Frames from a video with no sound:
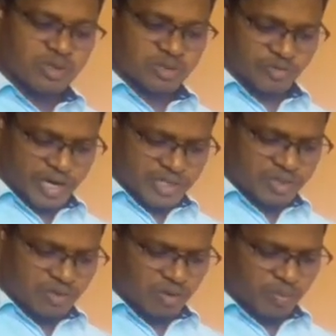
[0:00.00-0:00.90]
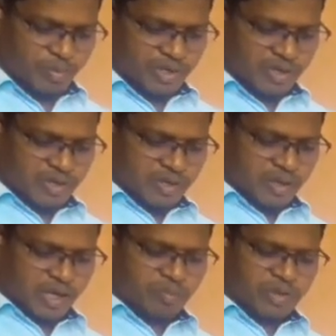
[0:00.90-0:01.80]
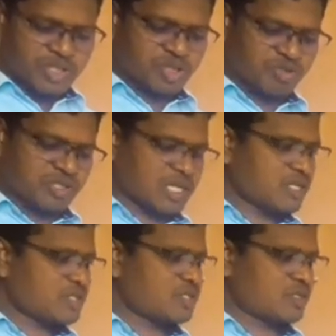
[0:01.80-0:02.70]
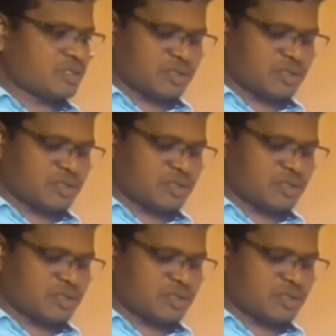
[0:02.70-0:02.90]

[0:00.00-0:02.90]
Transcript: write in the copy, and make sure that